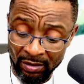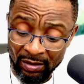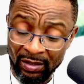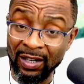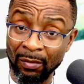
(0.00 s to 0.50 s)

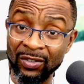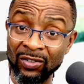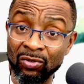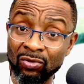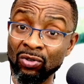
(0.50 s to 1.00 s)
It's
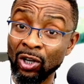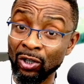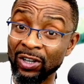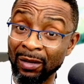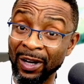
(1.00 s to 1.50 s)

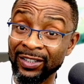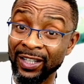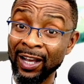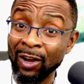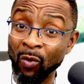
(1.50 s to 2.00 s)
about
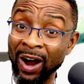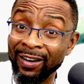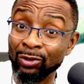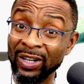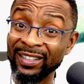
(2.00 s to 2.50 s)

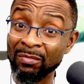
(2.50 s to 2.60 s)
120